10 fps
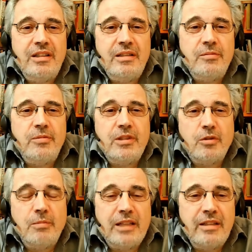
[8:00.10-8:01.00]
the
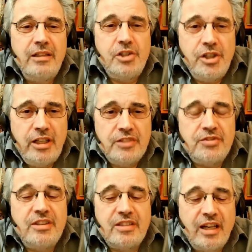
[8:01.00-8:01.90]

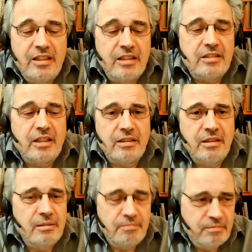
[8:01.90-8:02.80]
commander-in-chief decides
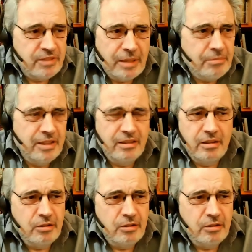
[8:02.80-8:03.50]
that something,